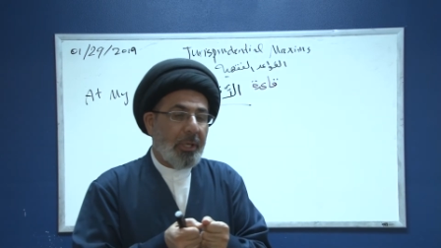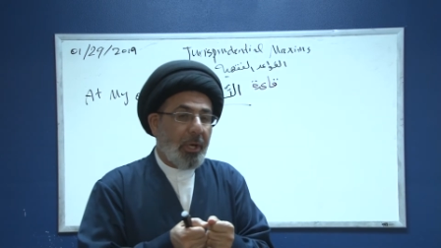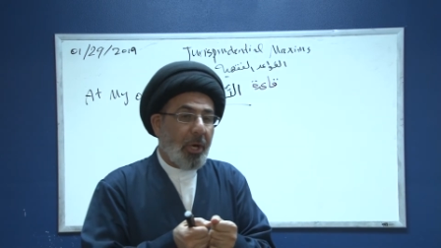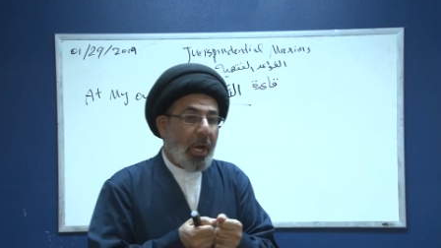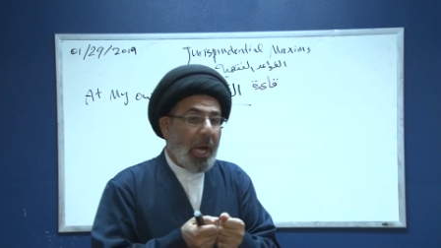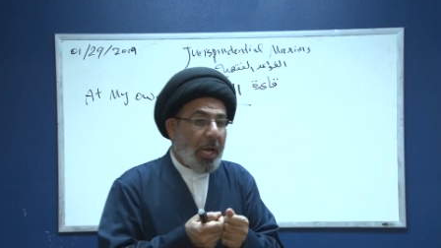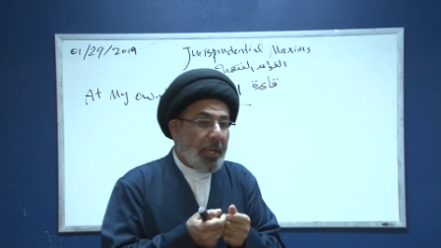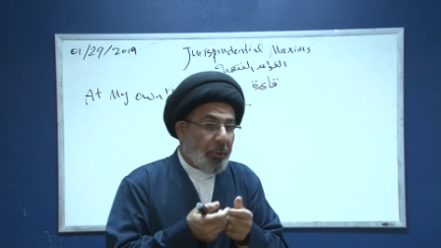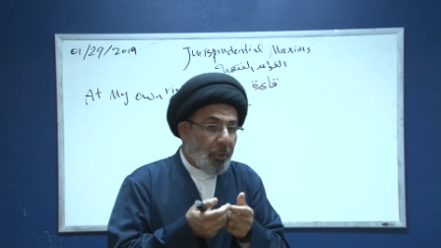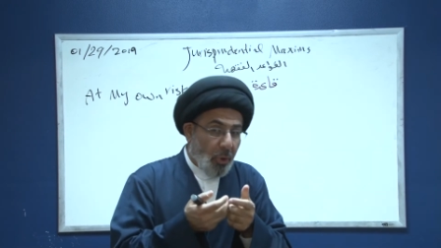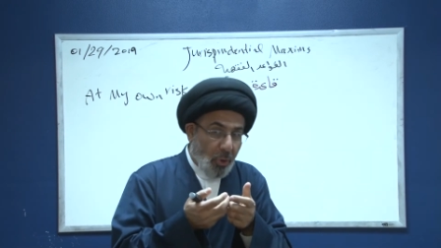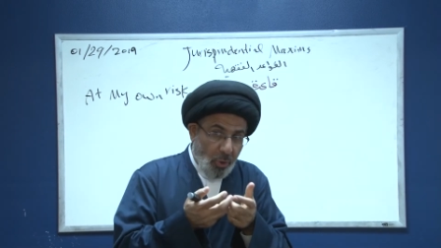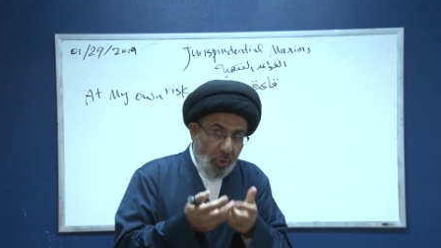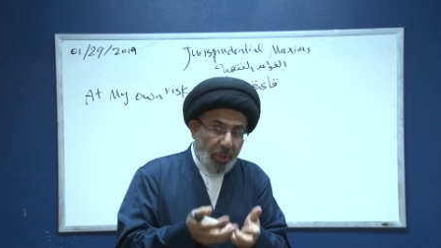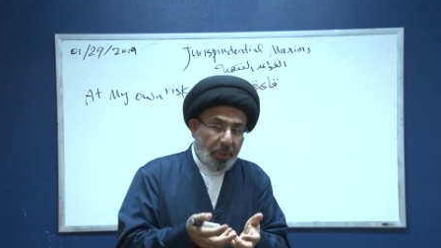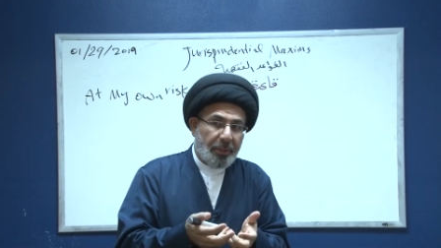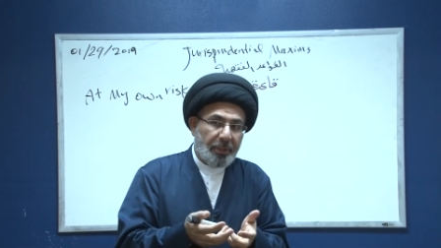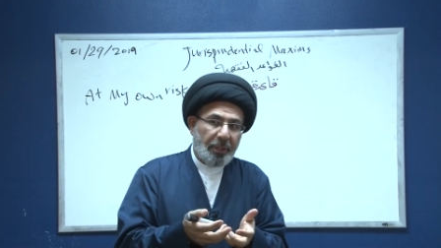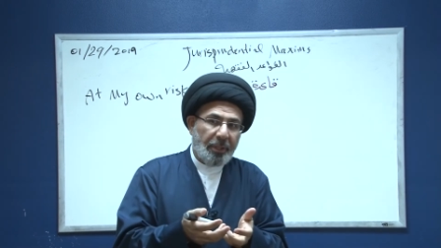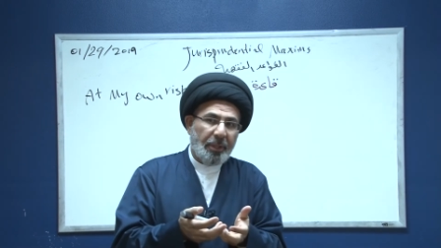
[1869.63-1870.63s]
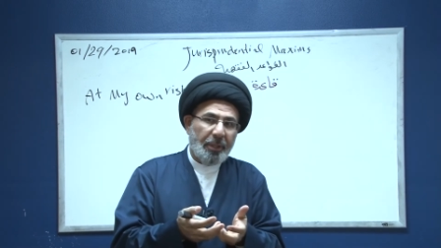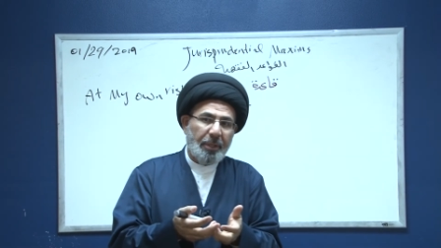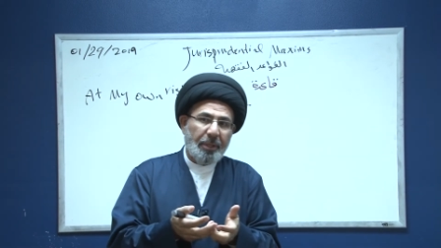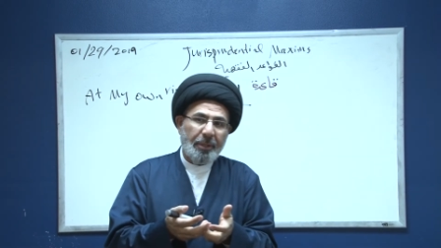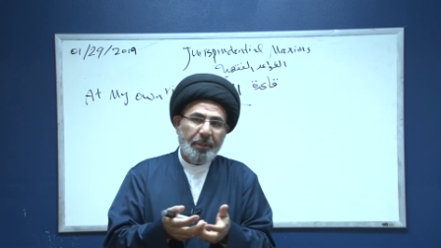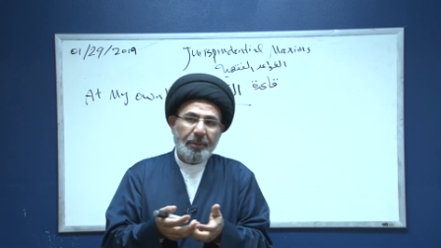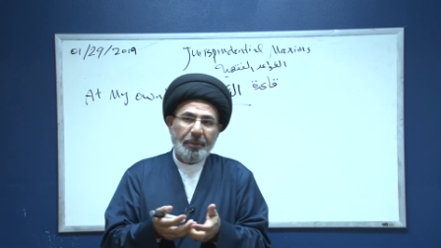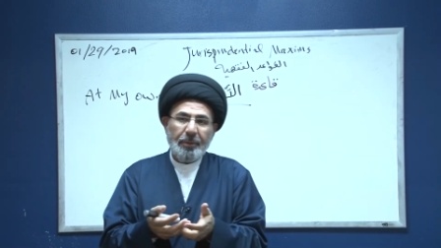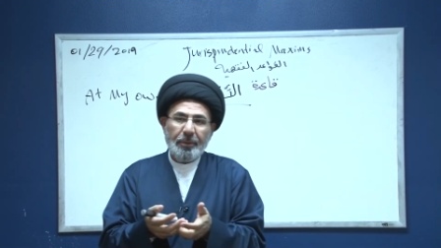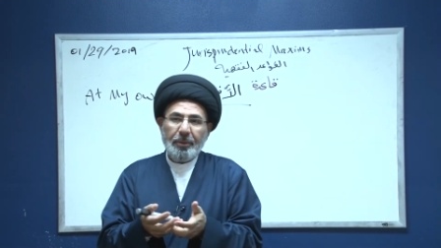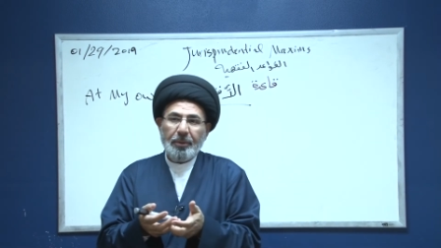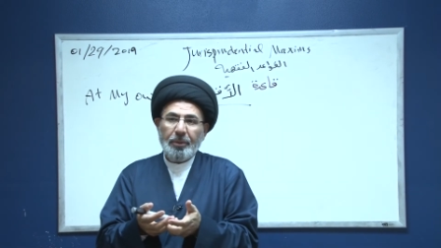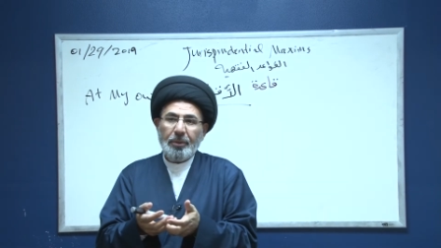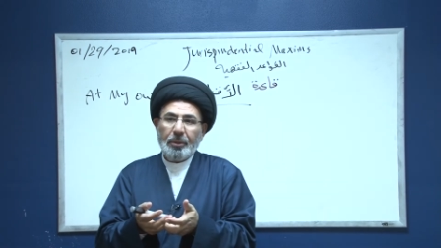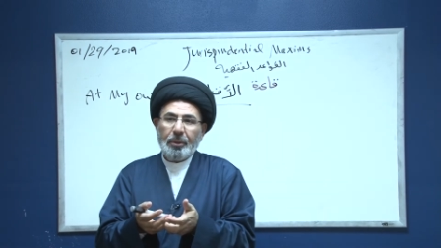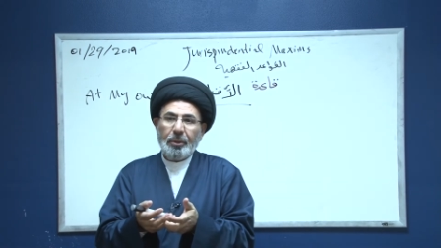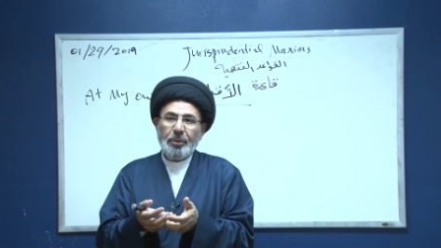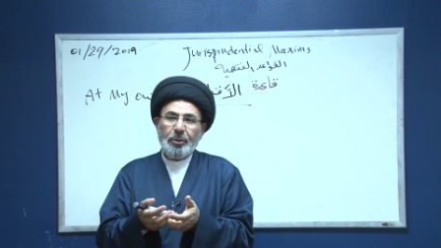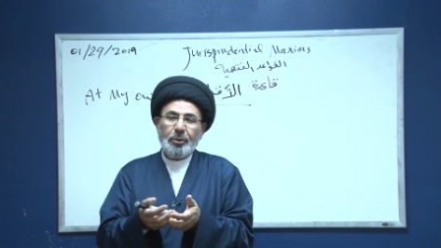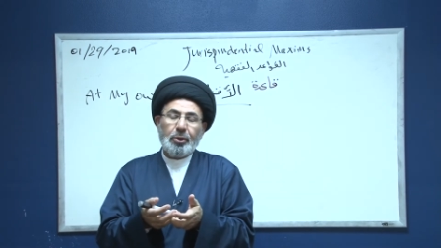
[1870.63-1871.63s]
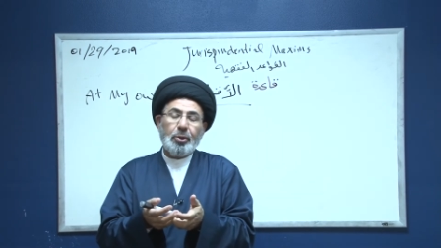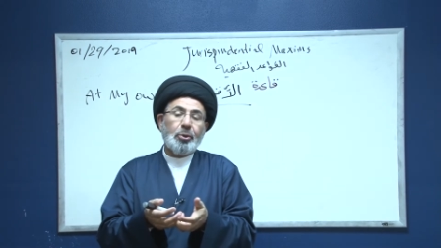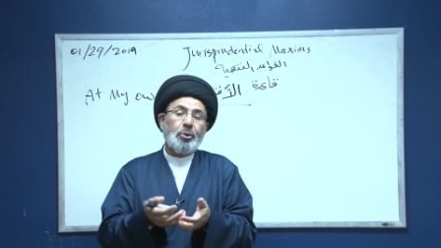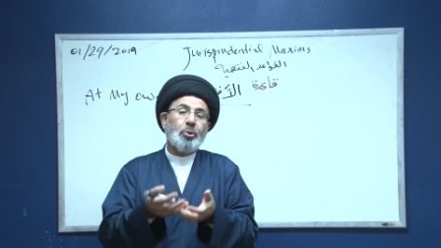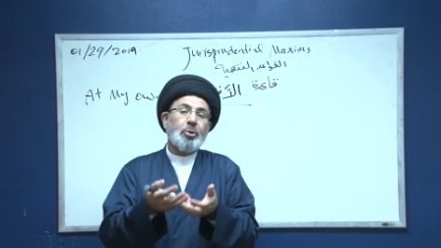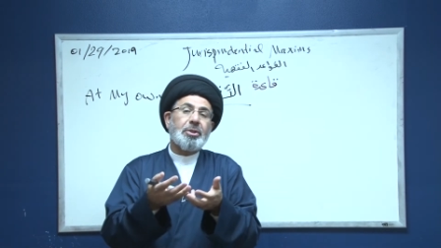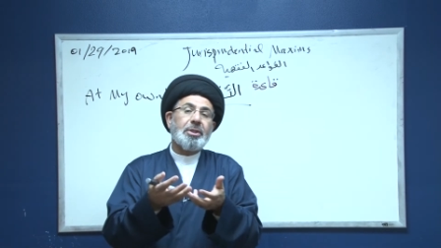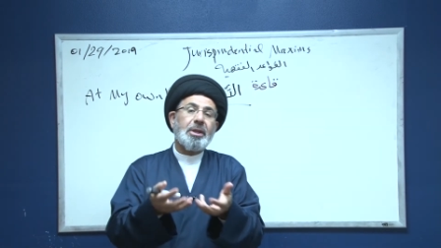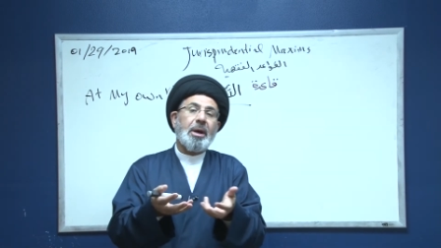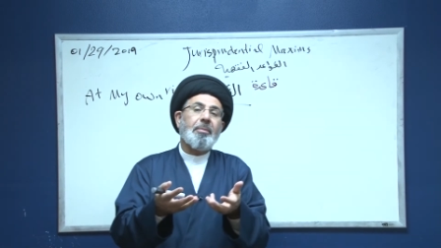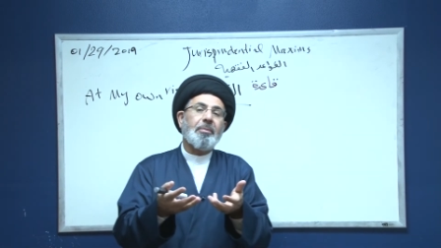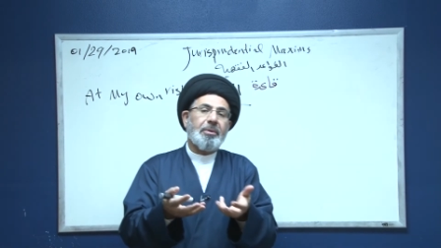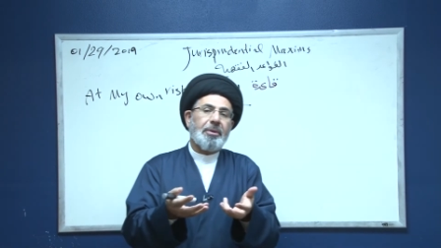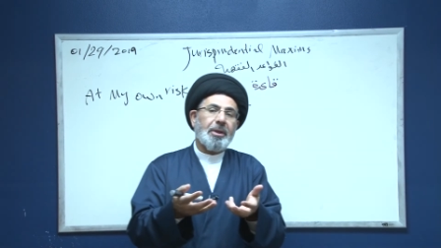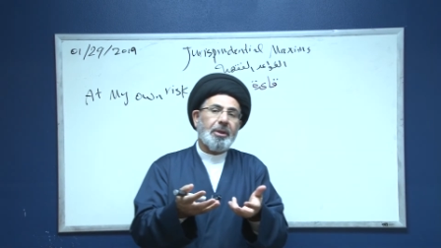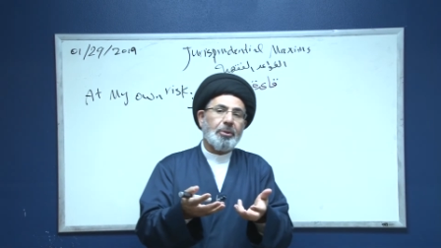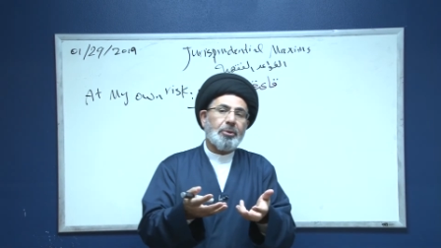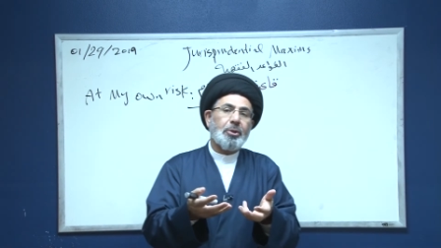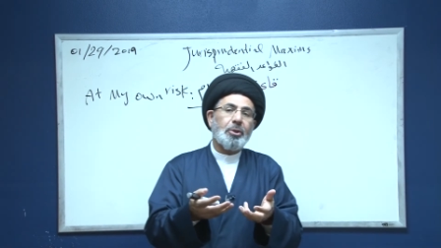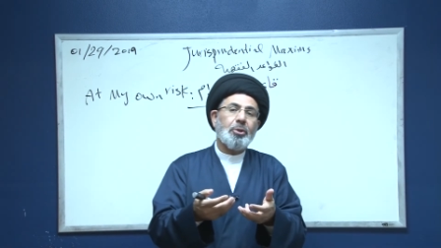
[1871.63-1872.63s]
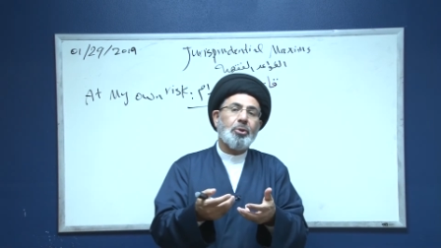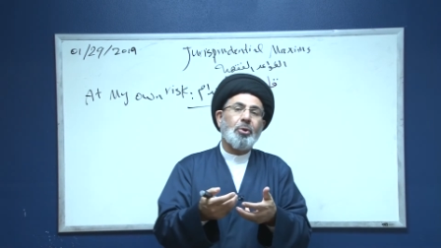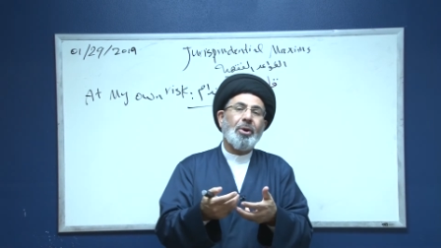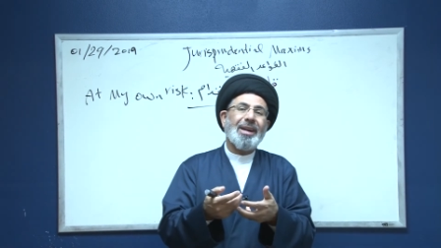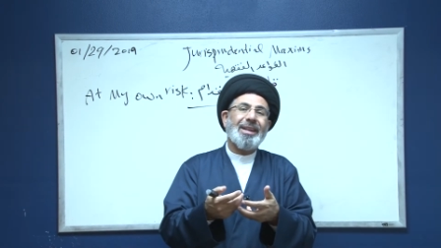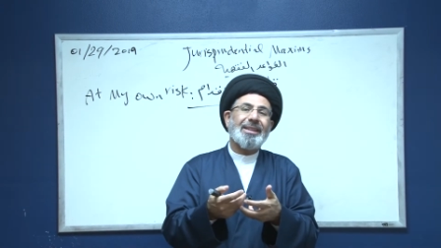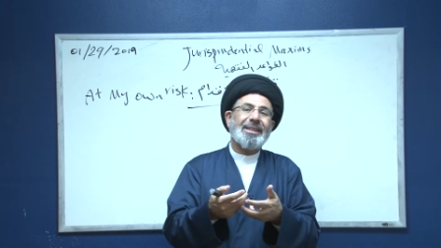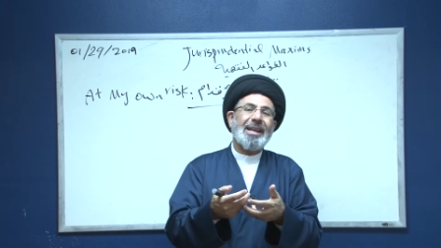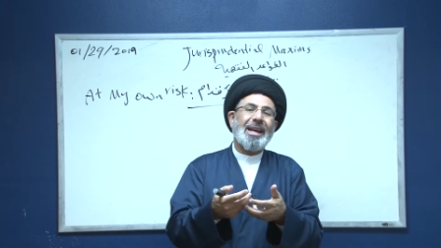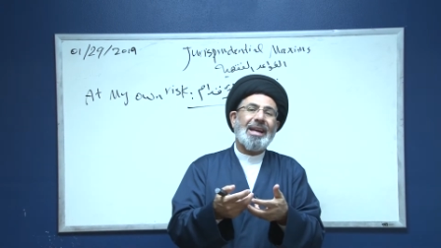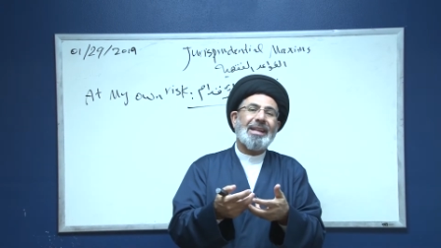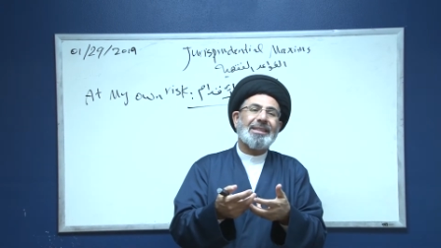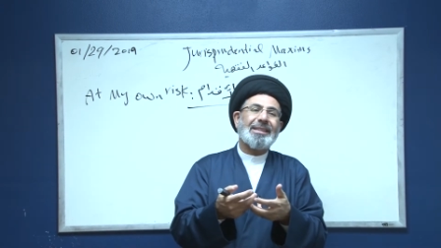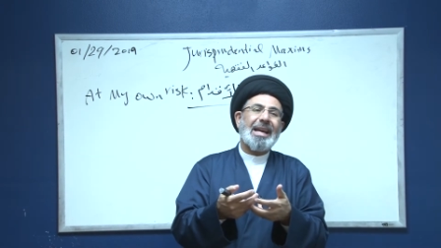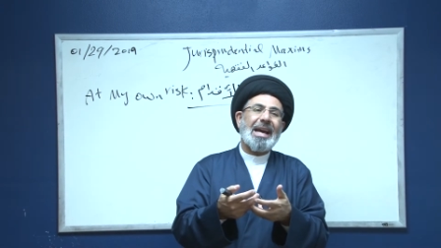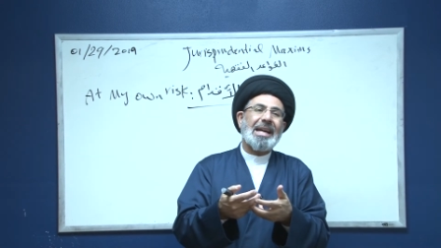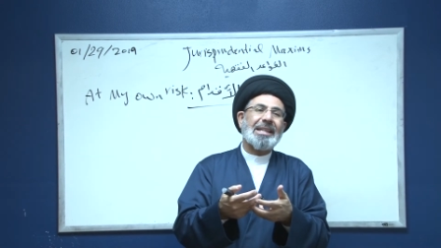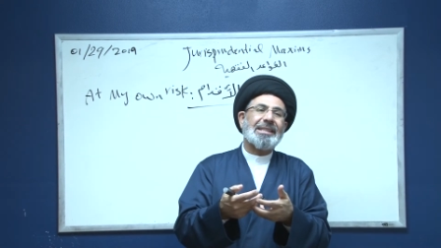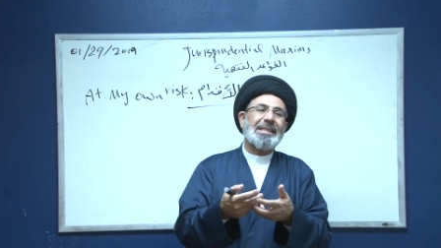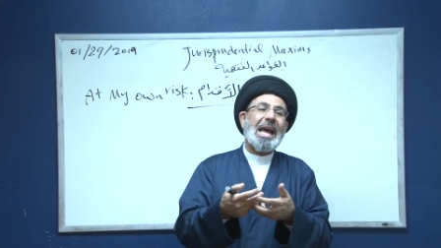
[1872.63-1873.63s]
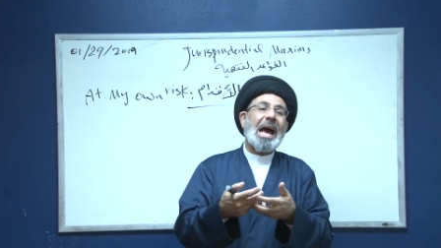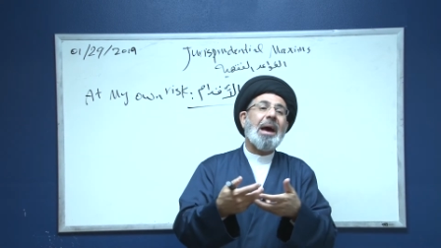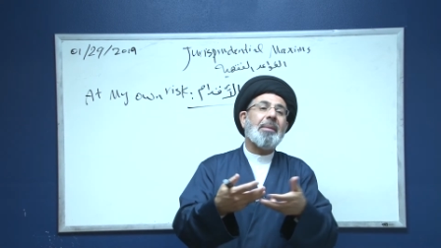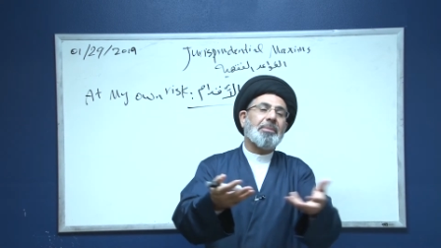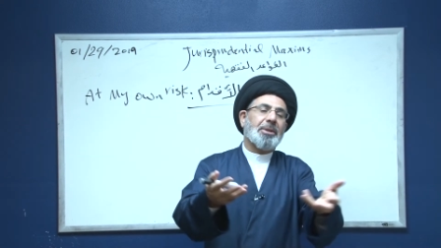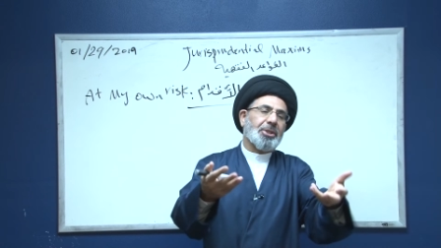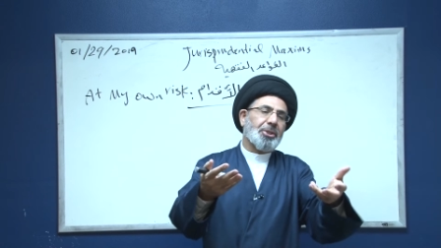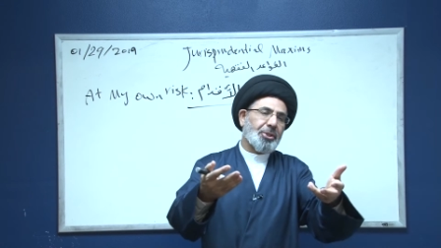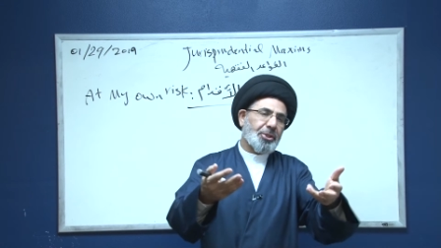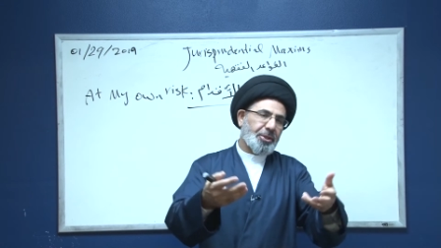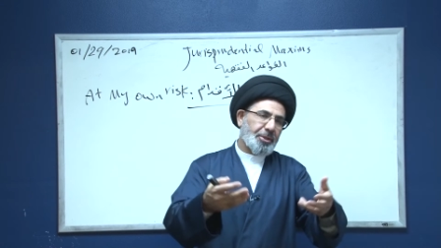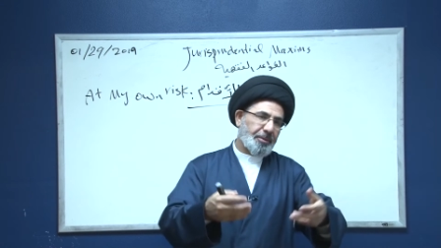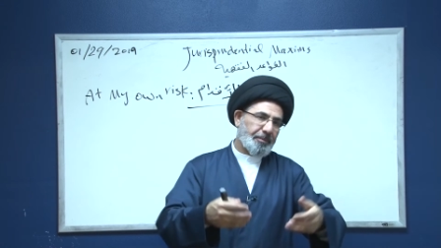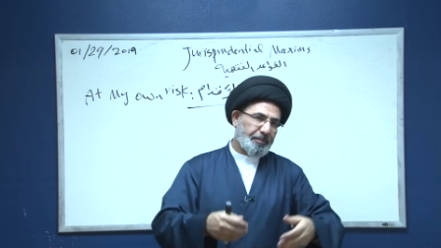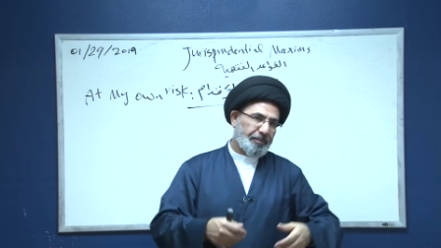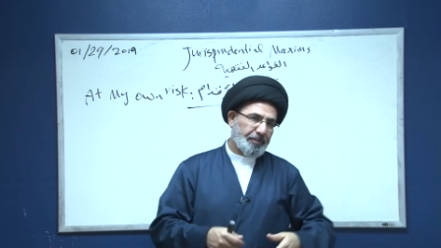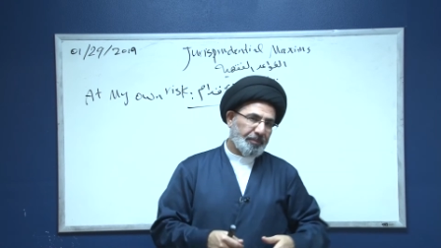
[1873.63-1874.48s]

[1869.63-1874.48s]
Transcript: an order to do something, to do a damage,